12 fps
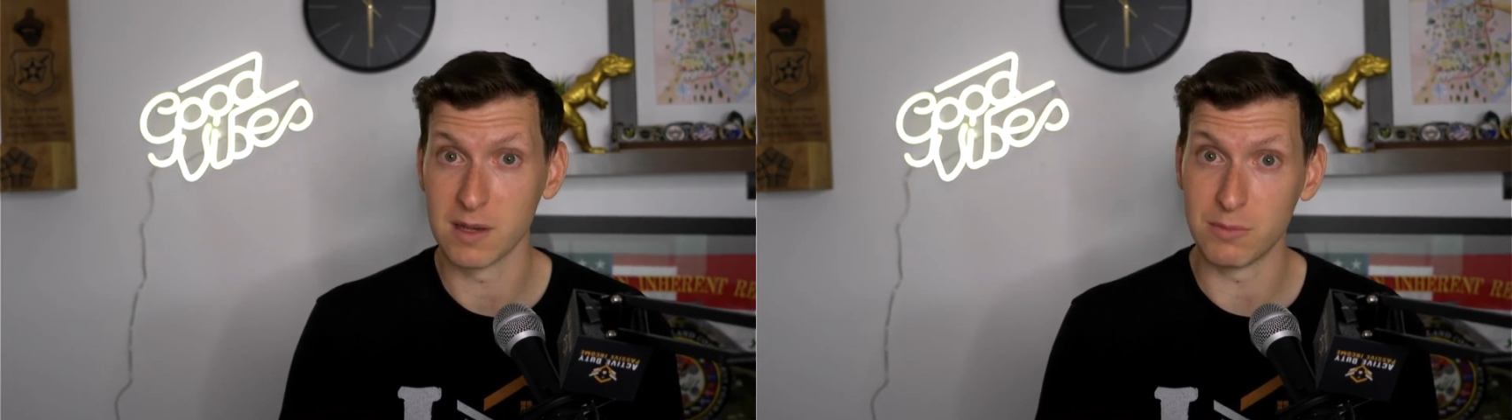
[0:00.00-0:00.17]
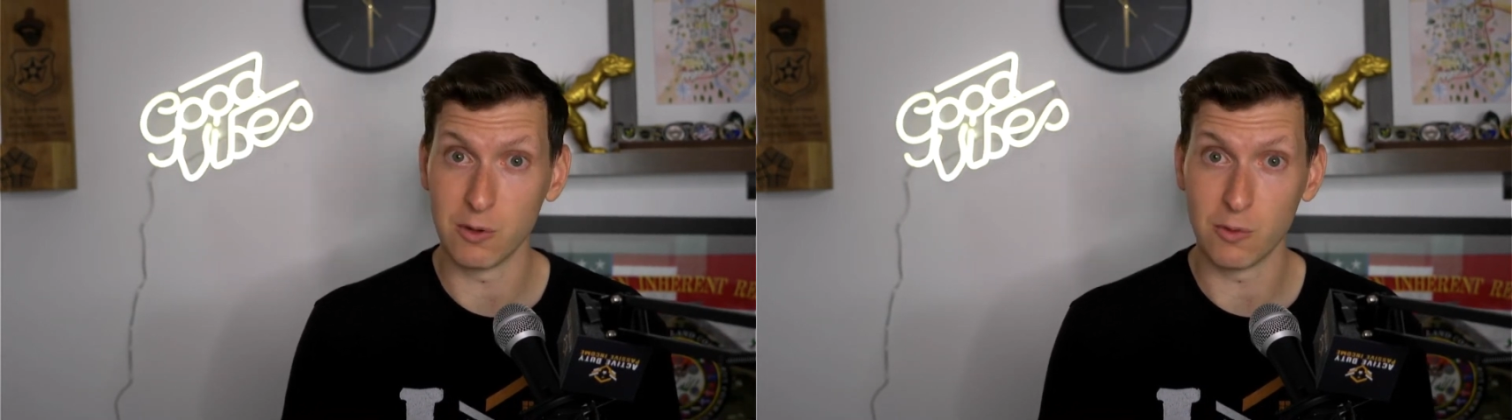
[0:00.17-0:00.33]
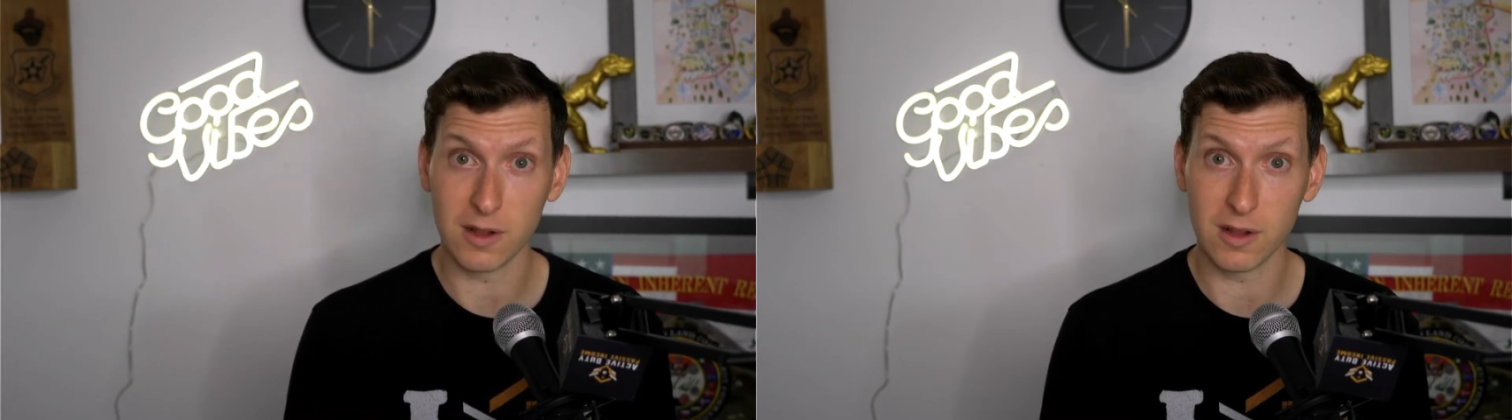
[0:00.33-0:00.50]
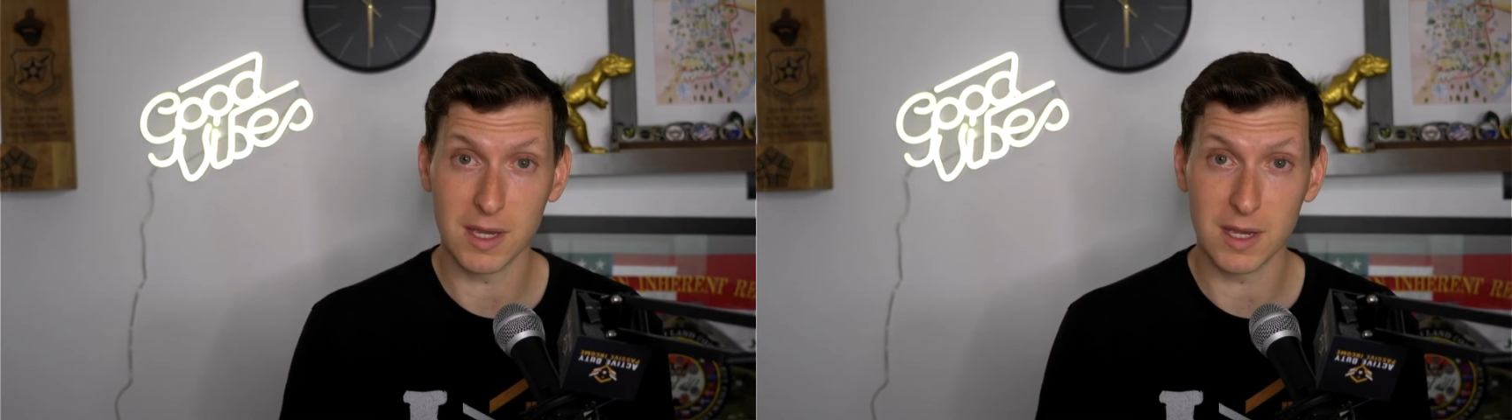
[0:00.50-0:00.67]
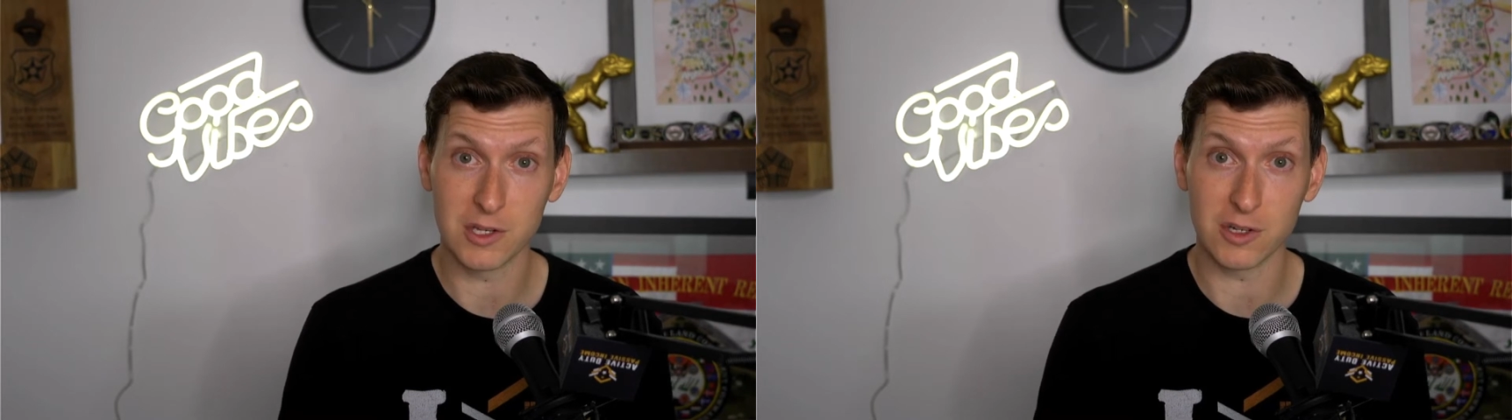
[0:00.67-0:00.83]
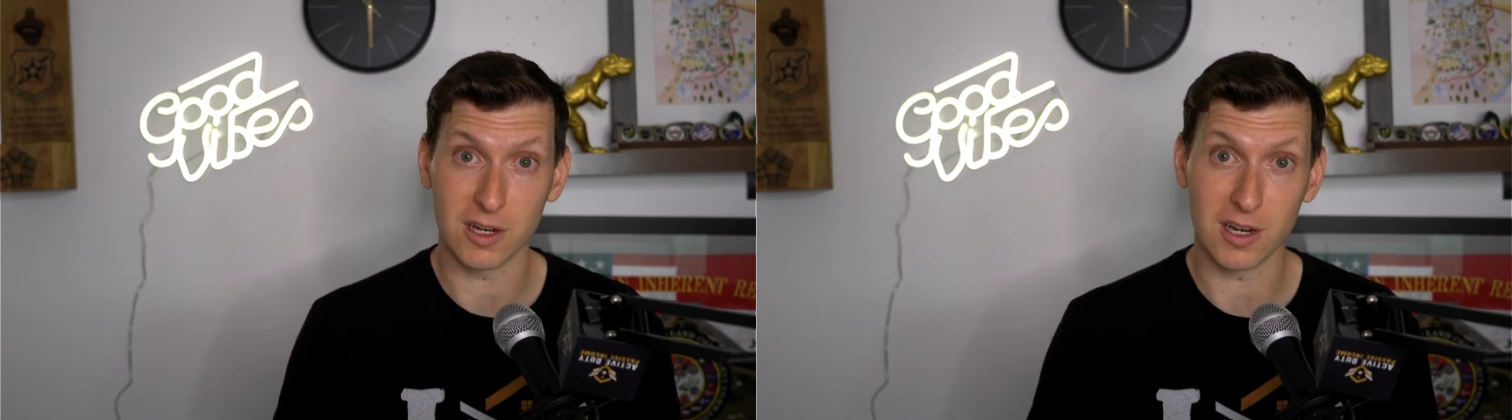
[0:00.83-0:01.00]
But one of the
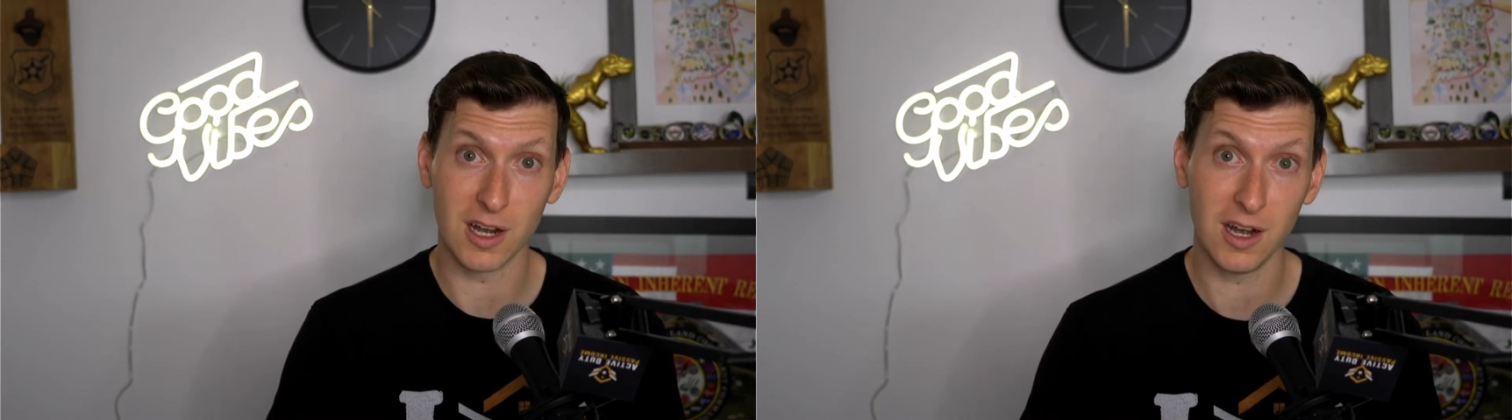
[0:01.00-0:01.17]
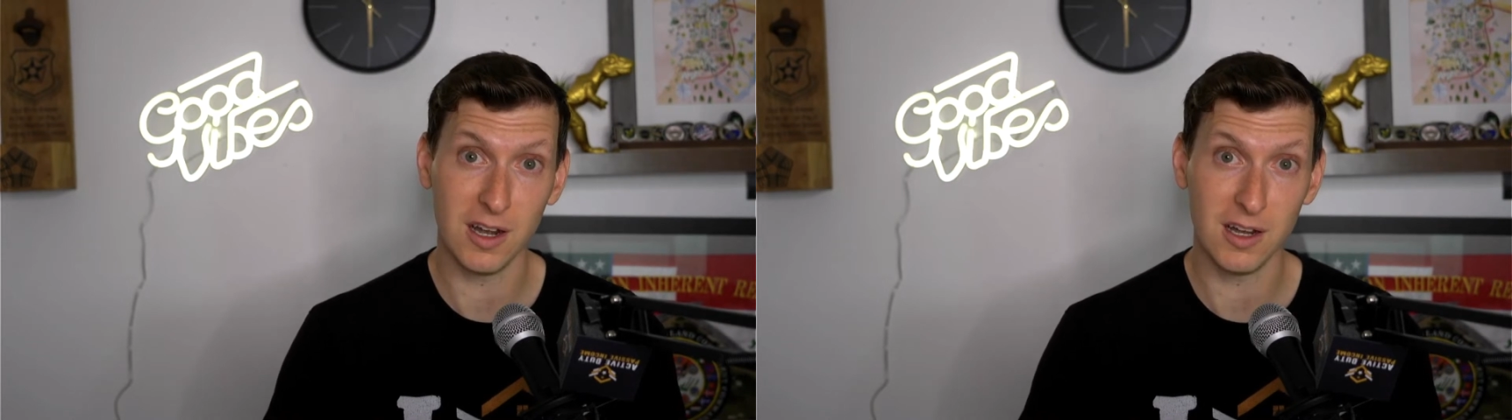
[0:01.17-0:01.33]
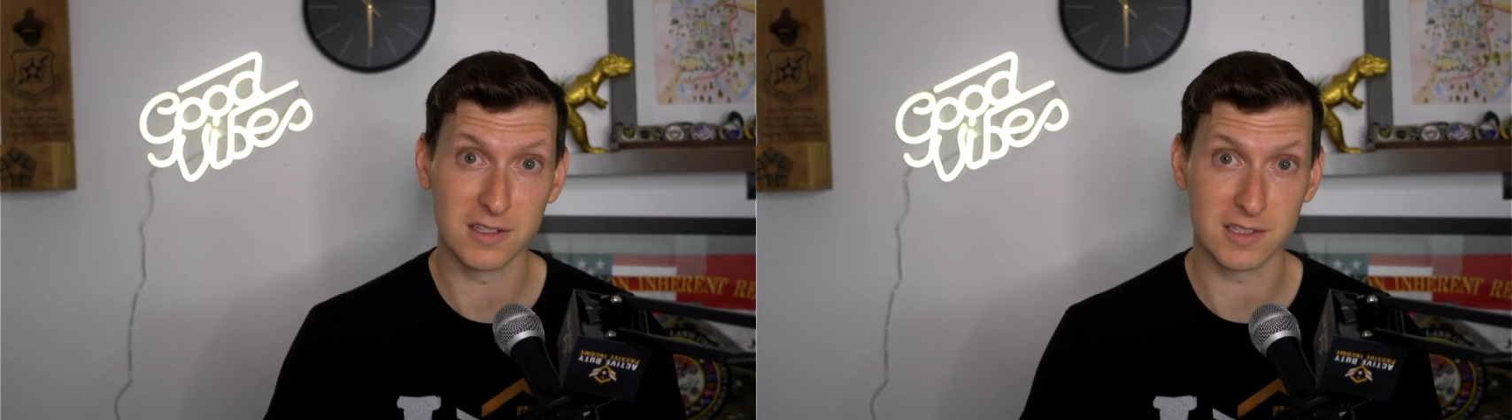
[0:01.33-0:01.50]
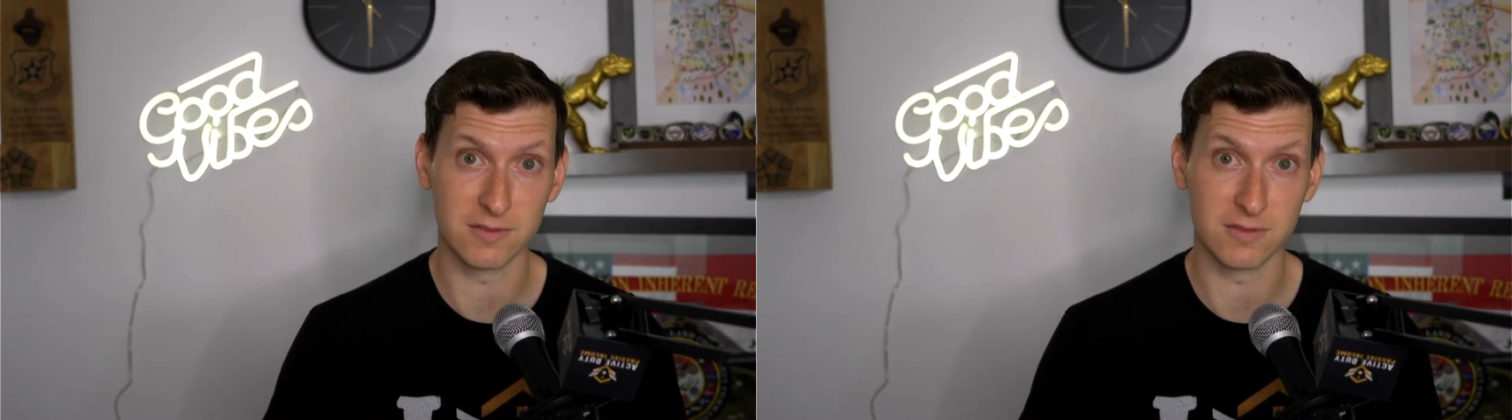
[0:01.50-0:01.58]
major cons of